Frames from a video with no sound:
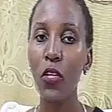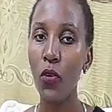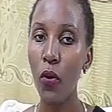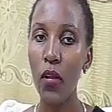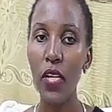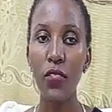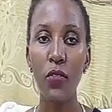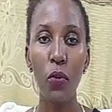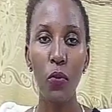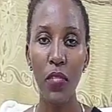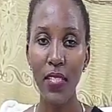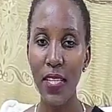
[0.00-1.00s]
God is
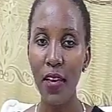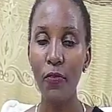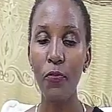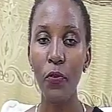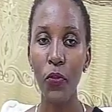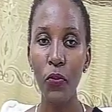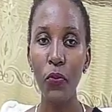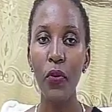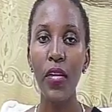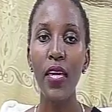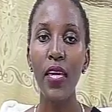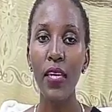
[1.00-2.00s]
always there for you.
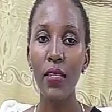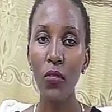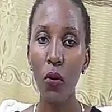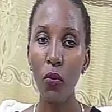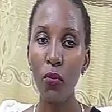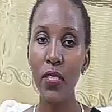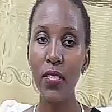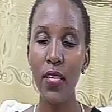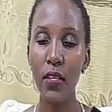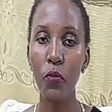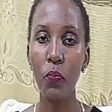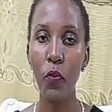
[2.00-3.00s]
He is always
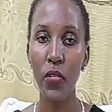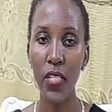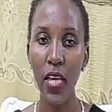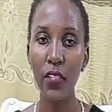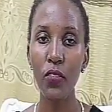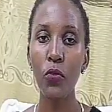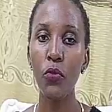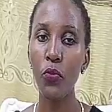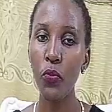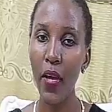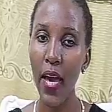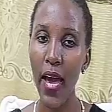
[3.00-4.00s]
there to protect you,
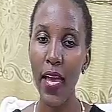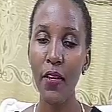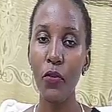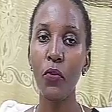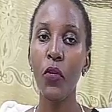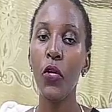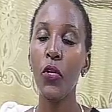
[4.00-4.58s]
to guide you,